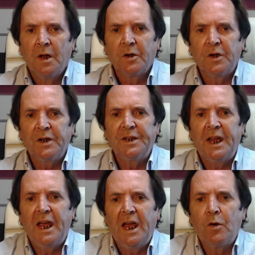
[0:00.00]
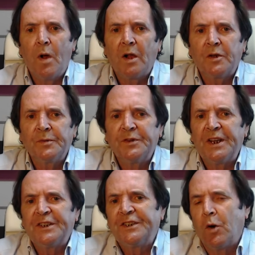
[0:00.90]
Good day and welcome
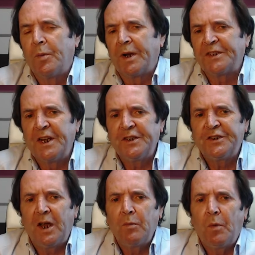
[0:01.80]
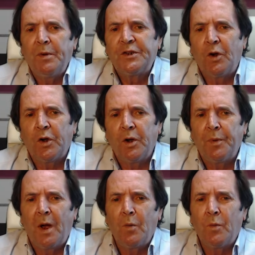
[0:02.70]
to SCO BRICS Insight, where we talk
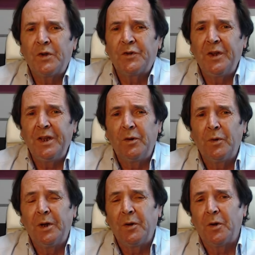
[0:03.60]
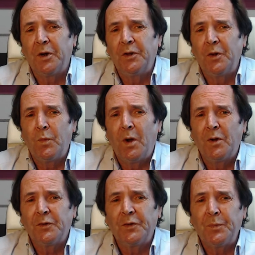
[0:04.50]
about what's really going on in the
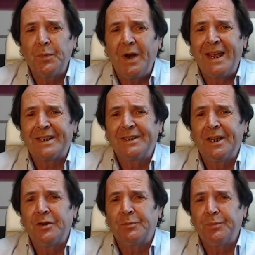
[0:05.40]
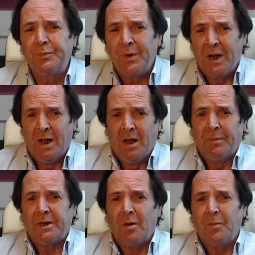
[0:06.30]
world of the BRICS. Now, it's
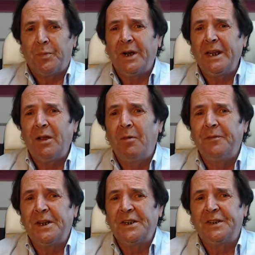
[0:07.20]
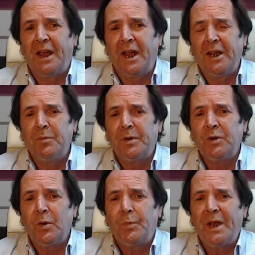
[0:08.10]
become pretty obvious to anybody
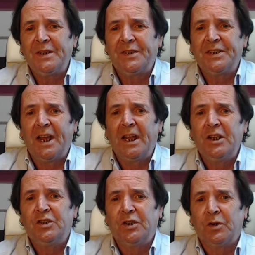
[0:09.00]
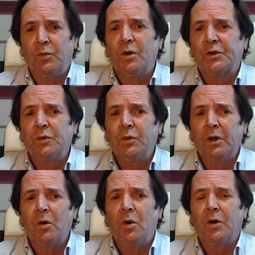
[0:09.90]
who pays attention to what's
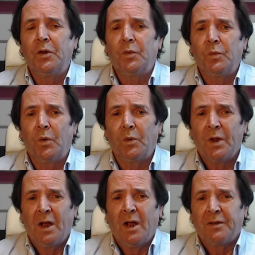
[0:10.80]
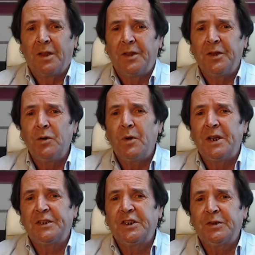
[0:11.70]
going on in the world that the
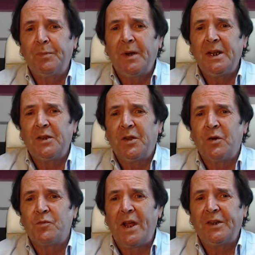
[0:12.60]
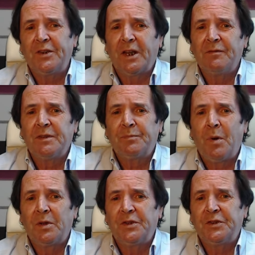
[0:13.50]
US, despite the rhetoric of its
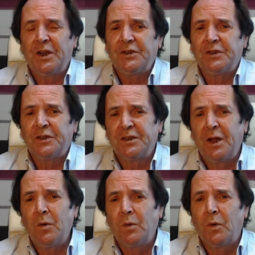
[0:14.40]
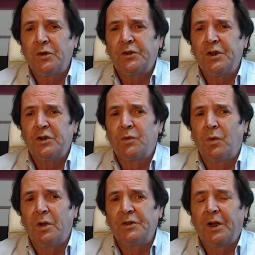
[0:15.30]
politicians, has now lost its
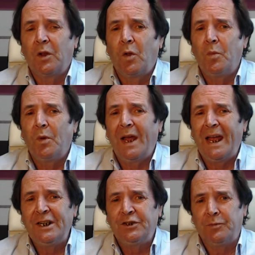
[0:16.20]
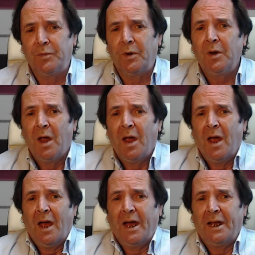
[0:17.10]
role as the global hegemon,
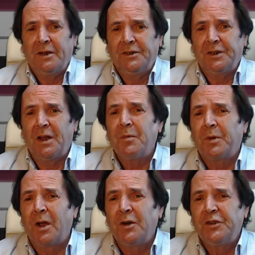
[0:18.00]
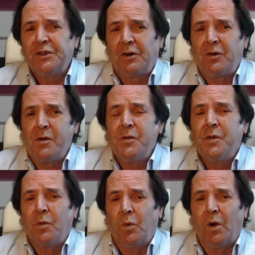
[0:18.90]
as countries around
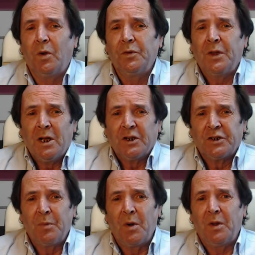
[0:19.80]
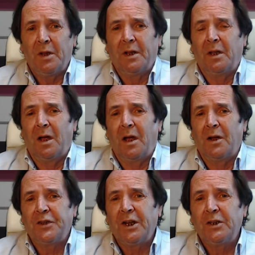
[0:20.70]
the world, small and
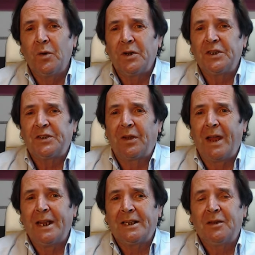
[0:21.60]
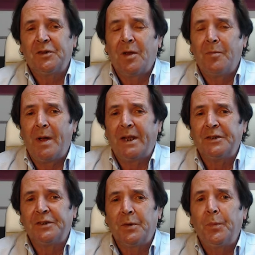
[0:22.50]
large, ignore its directive
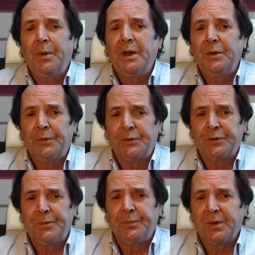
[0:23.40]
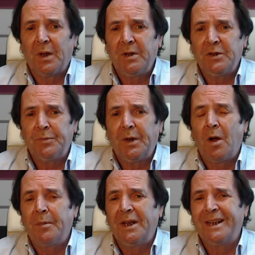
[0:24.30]
commands and appeals. I mean, it's
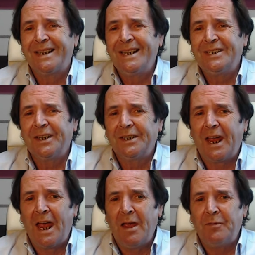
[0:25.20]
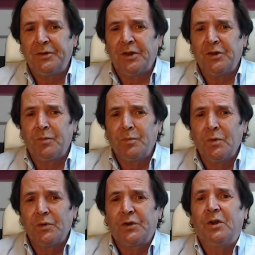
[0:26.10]
becoming increasingly evident that
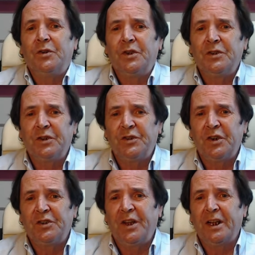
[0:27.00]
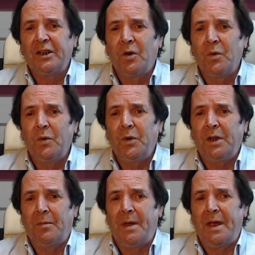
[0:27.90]
most countries are just
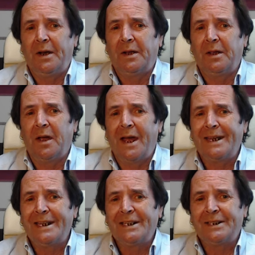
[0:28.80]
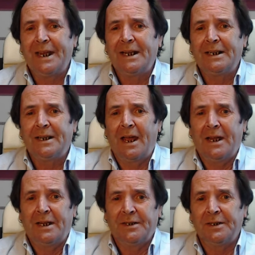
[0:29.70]
ignoring America and its
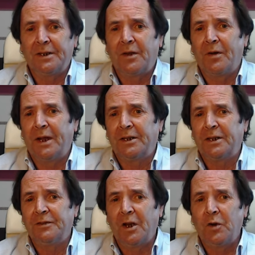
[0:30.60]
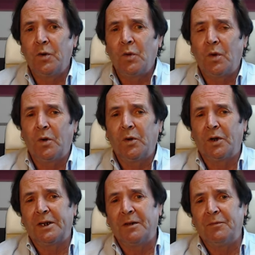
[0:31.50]
diktats and directives and are no longer
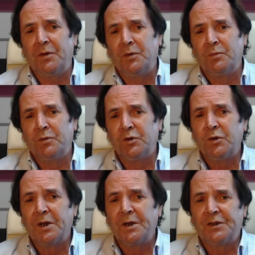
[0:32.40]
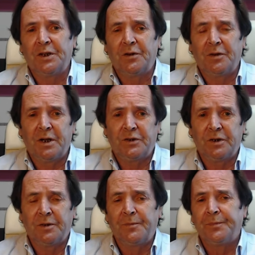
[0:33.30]
giving them due consideration.